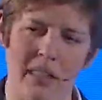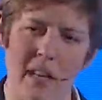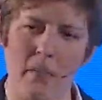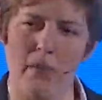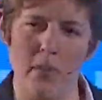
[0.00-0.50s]
at
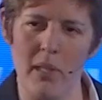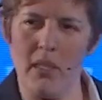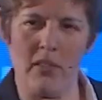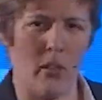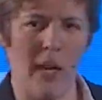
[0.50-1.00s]
them for
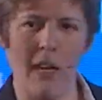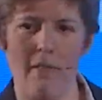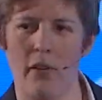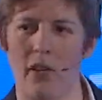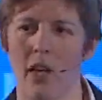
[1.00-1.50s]
being so
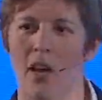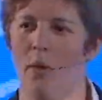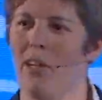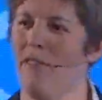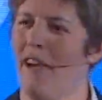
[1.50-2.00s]
hateful,
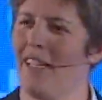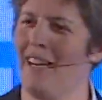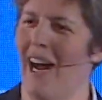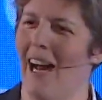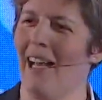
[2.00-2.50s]
when in fact
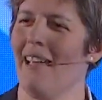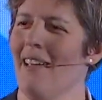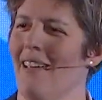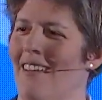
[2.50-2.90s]
I